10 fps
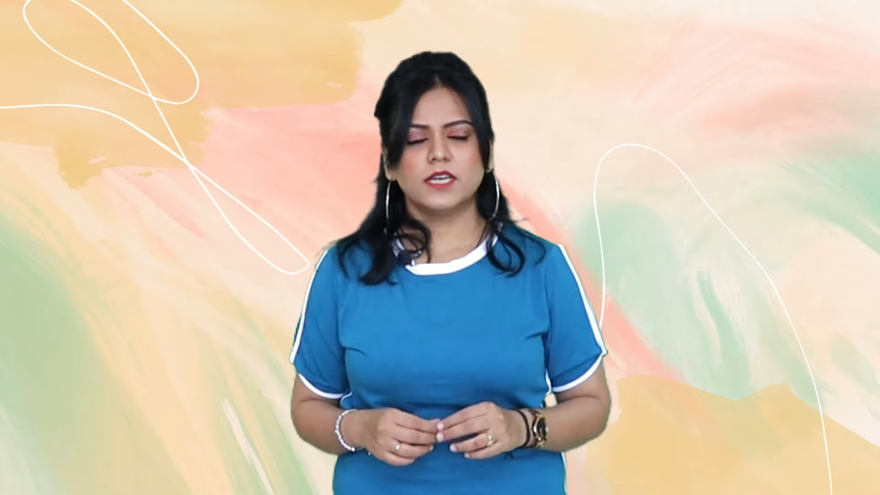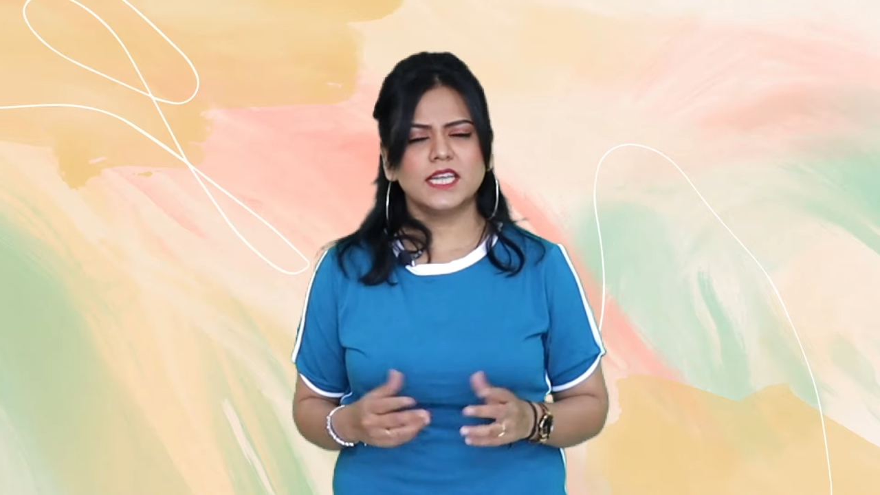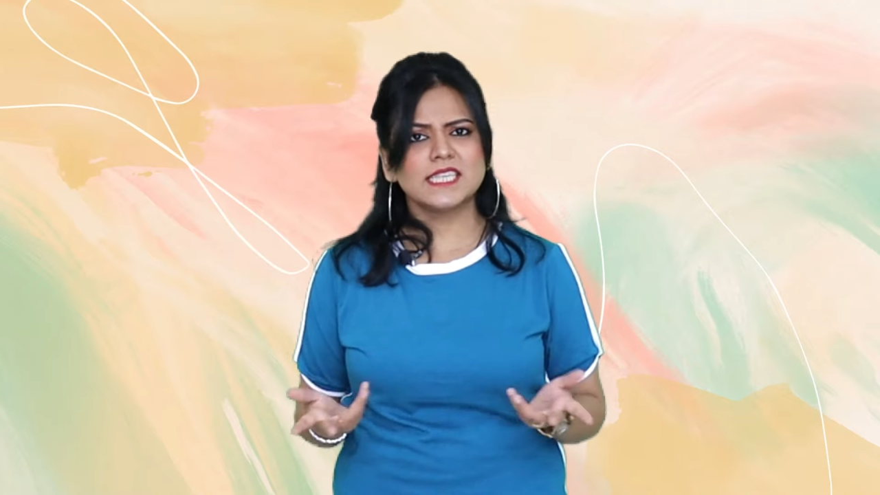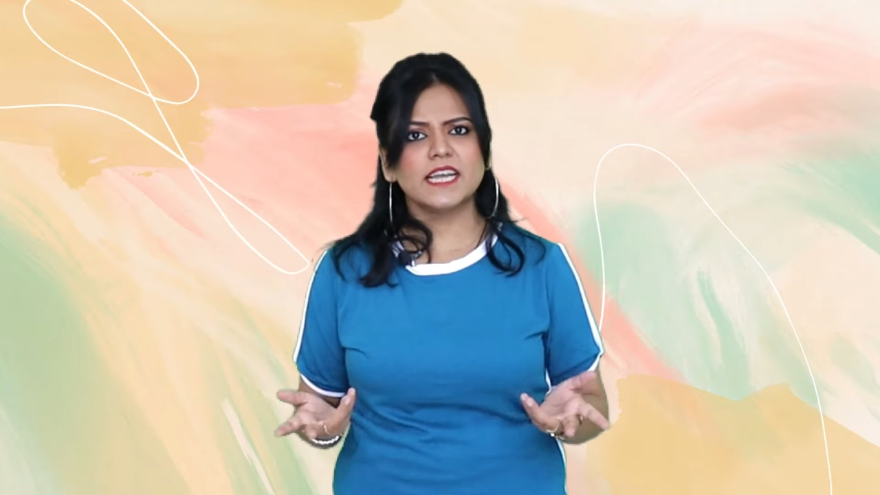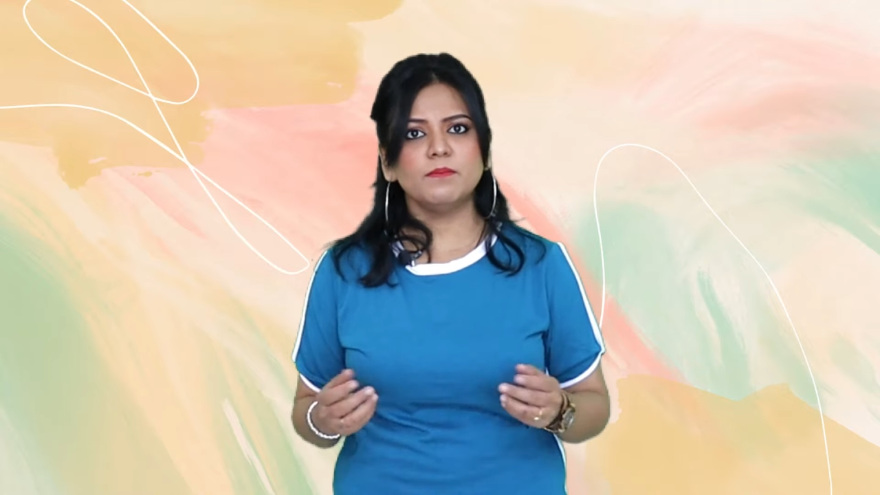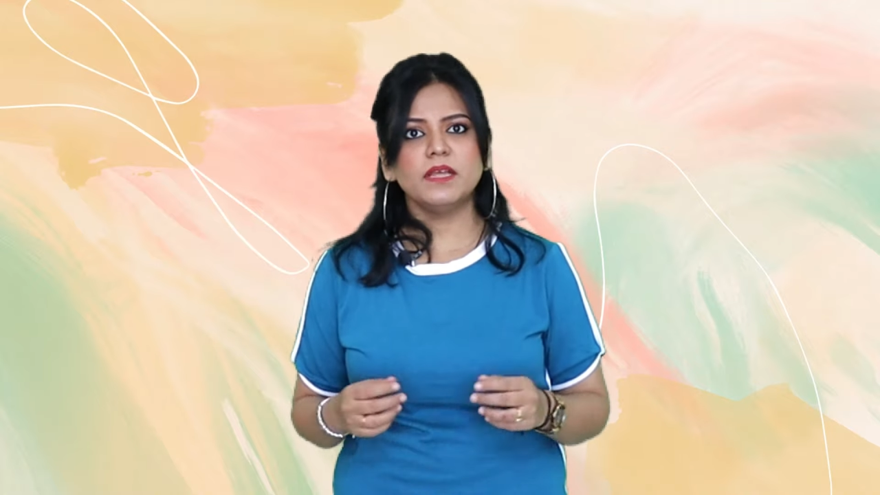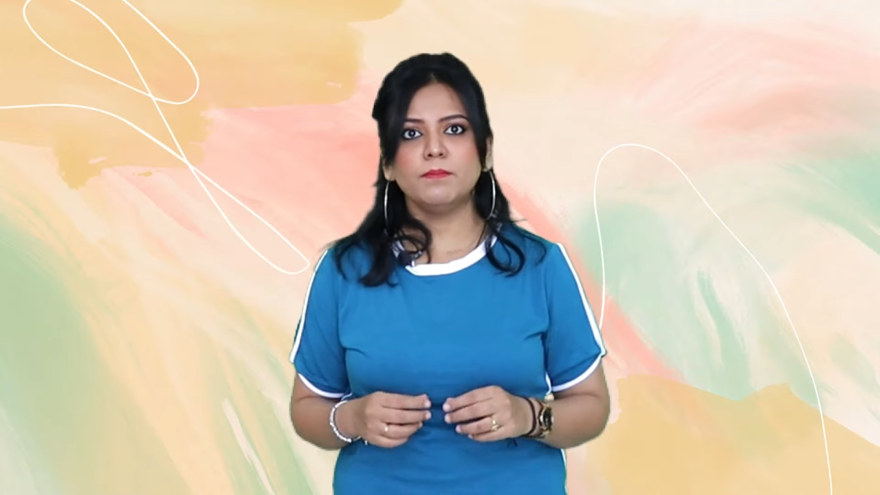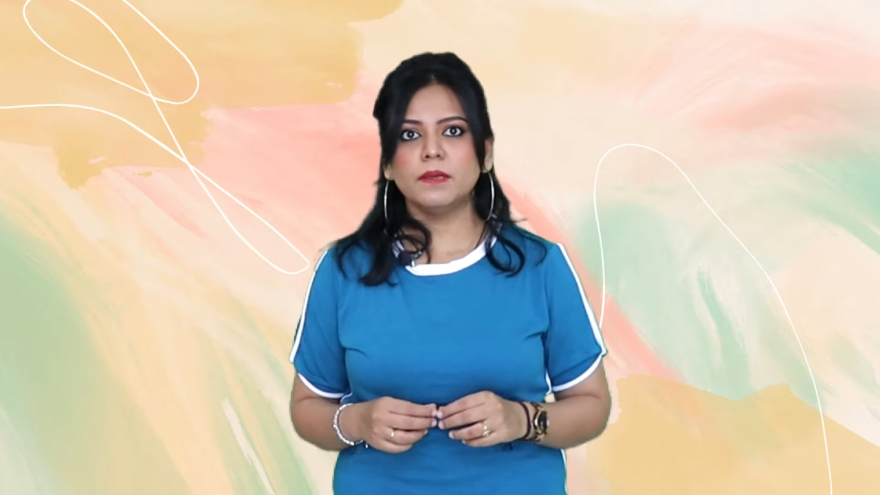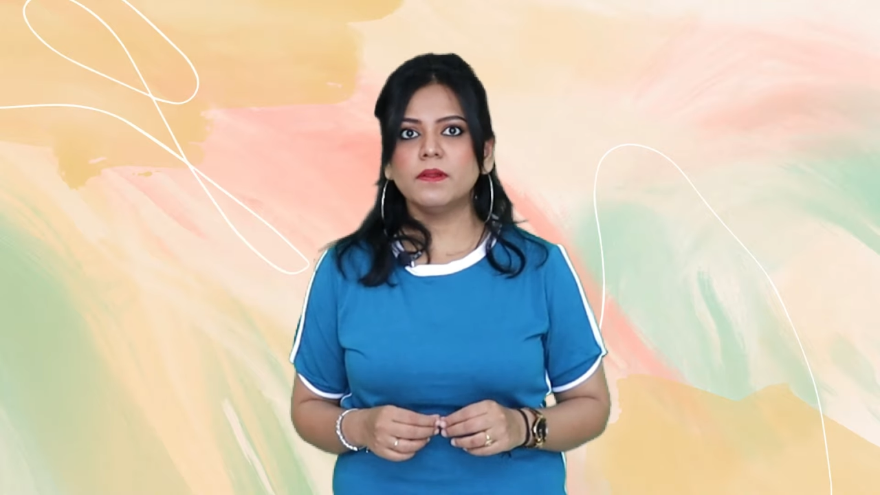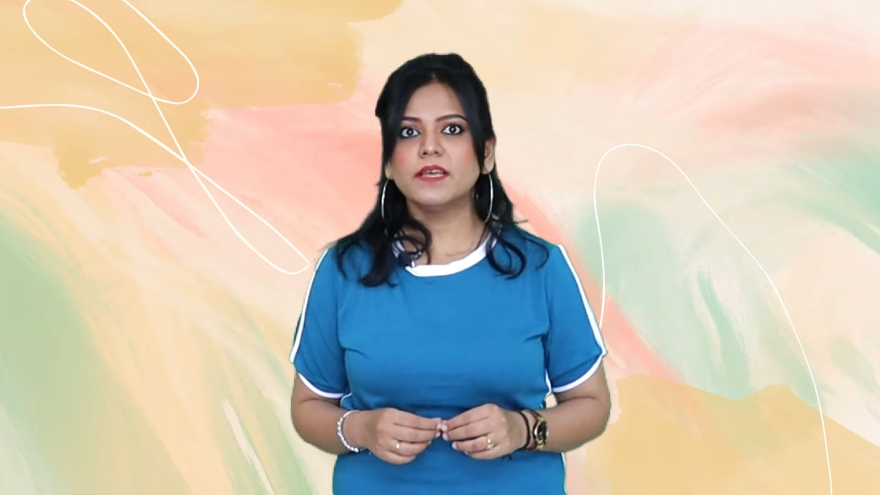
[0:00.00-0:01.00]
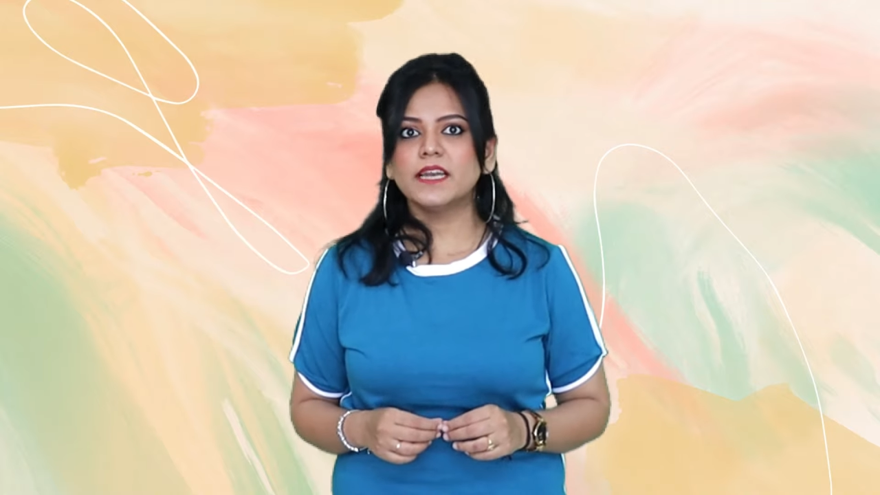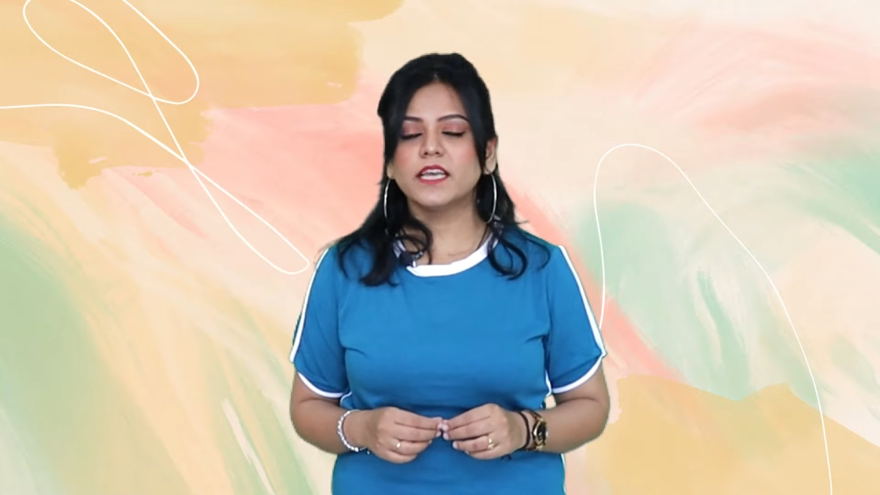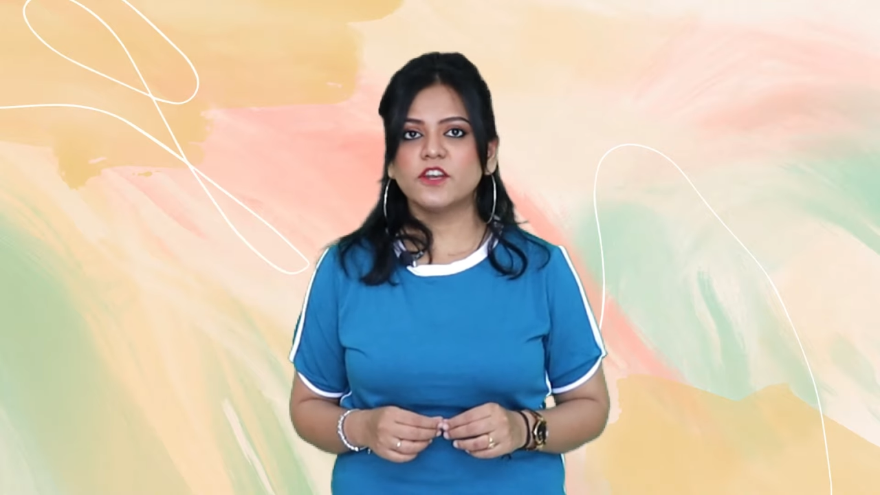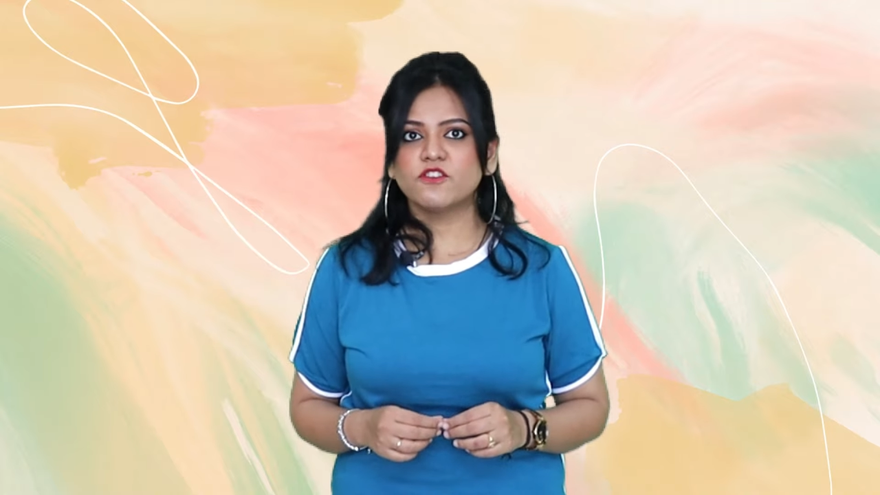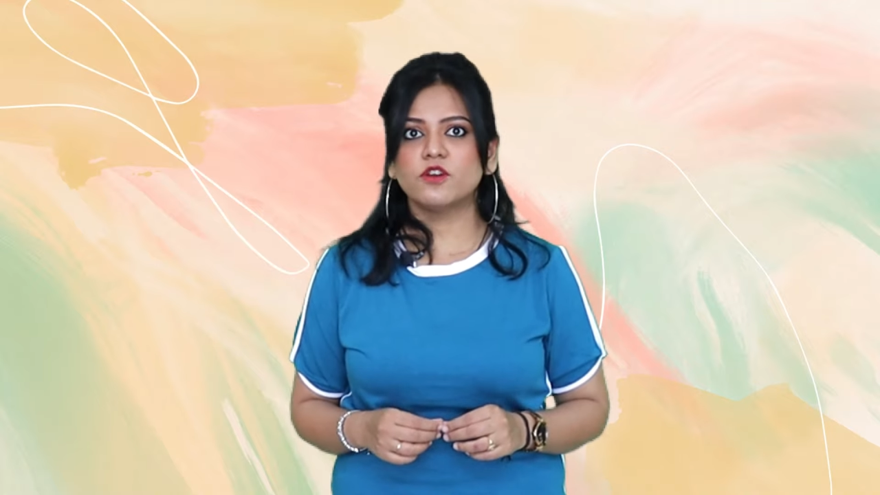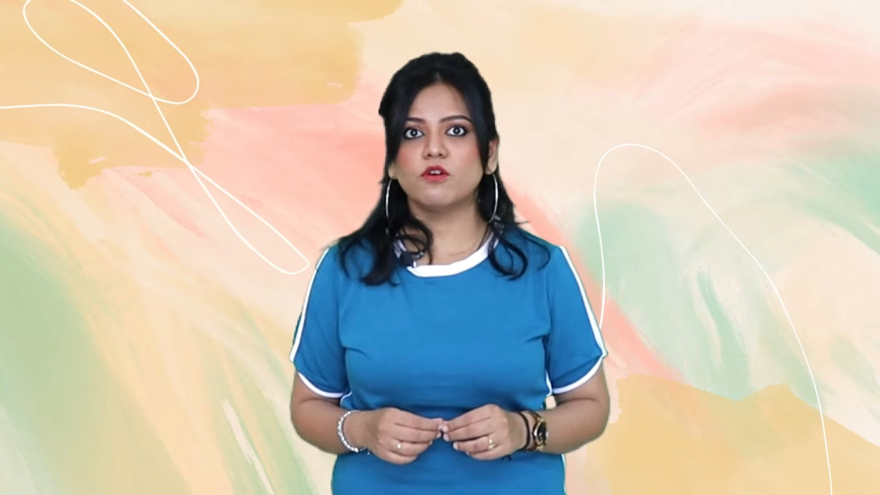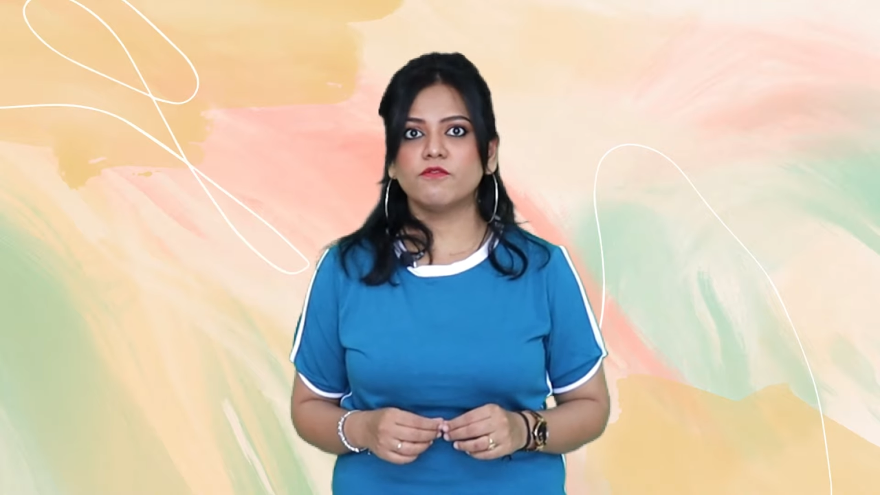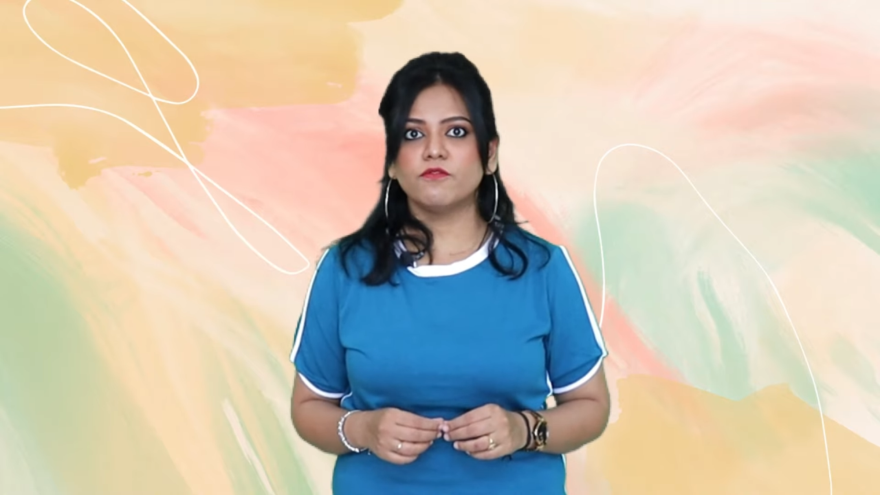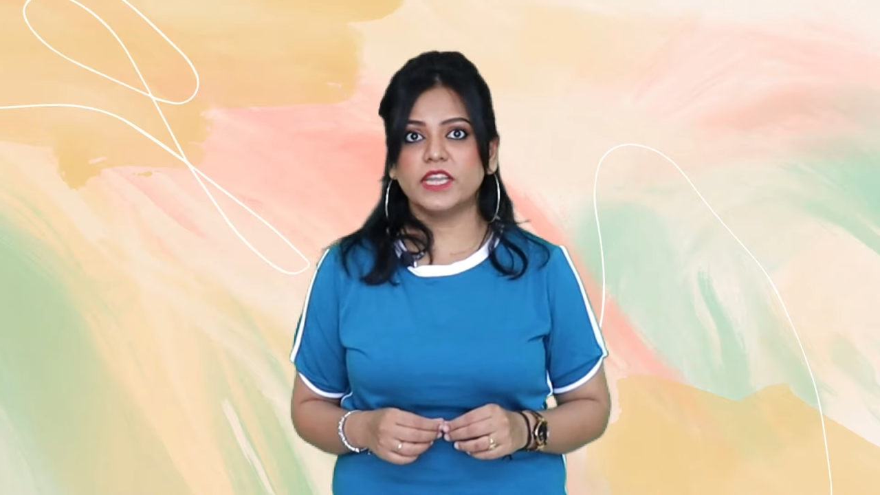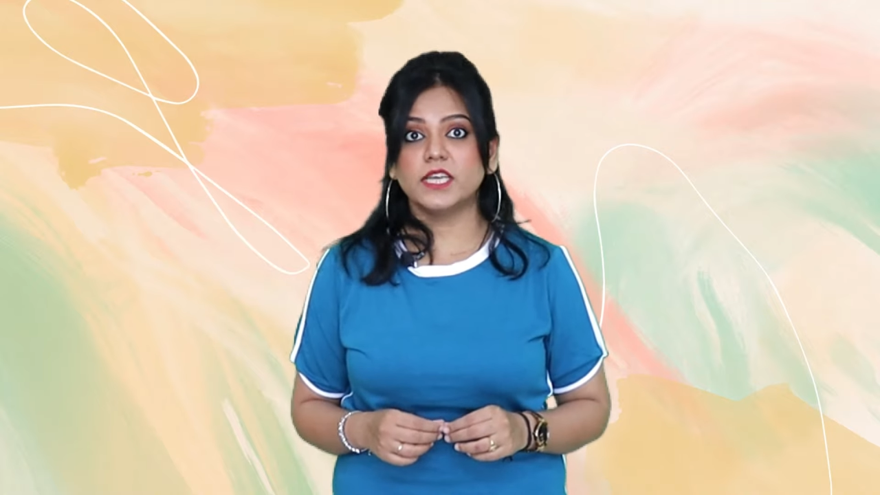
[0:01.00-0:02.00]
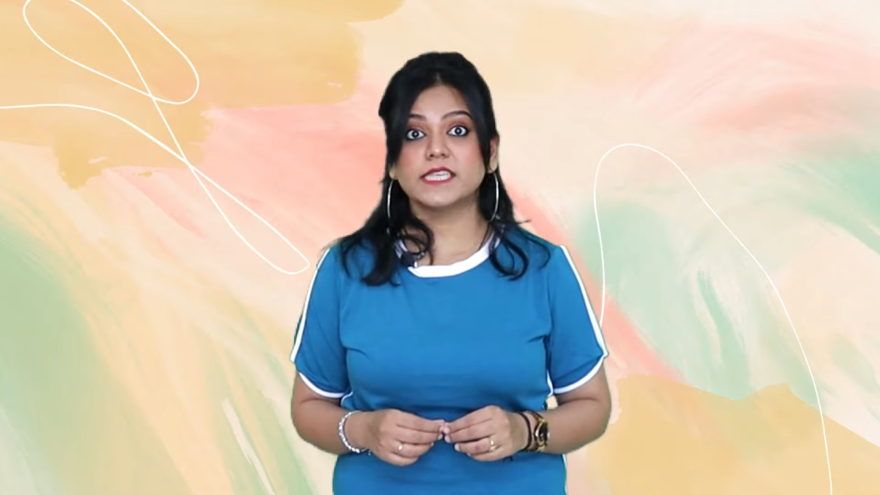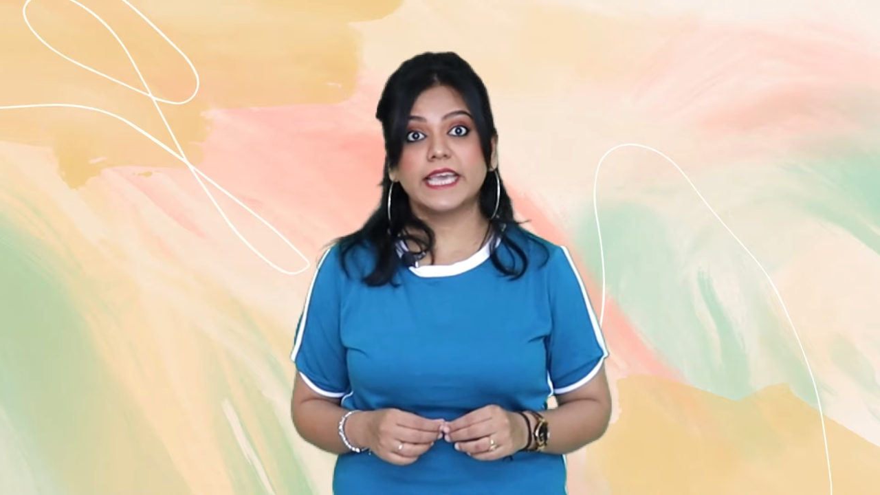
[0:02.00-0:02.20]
Does that mean people can get rid of various